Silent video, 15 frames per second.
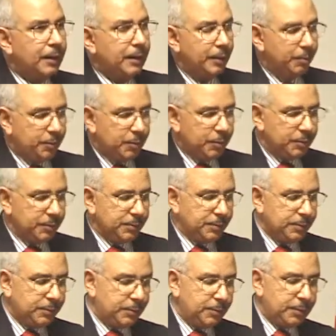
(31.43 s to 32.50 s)
The
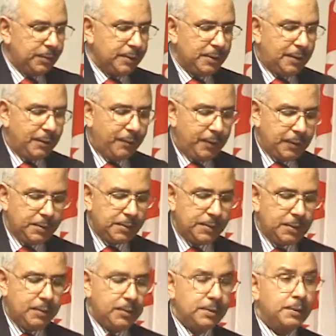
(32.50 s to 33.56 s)
importance for the Islamic financial
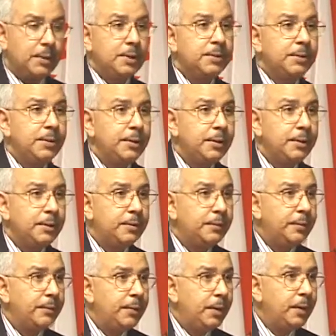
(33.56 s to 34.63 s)
service industry of
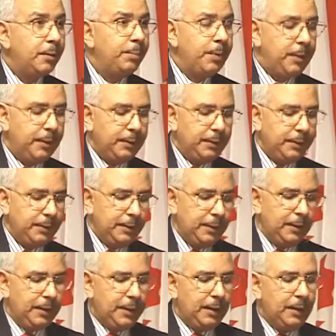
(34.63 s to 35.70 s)
developing
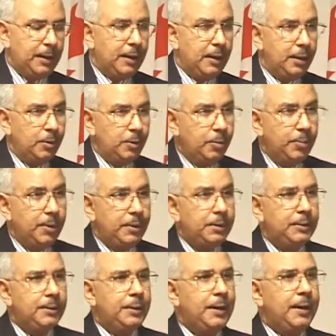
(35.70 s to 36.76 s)
a
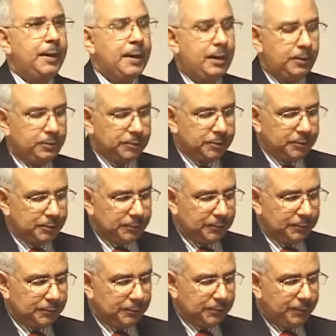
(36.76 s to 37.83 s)
global
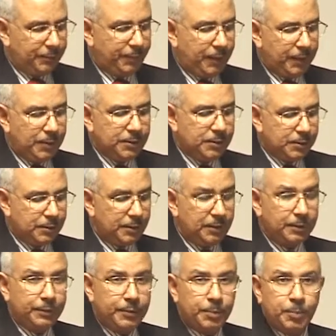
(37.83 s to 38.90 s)
accounting and
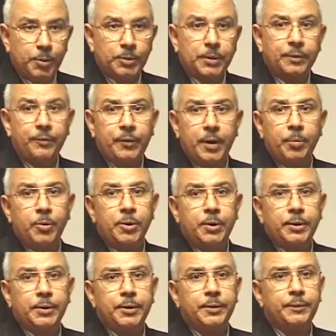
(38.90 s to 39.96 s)
financial reporting
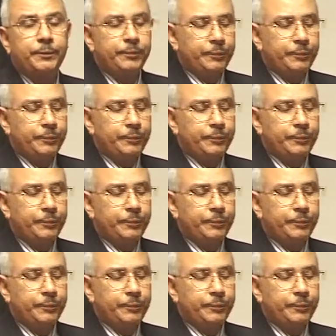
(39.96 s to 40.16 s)
framework,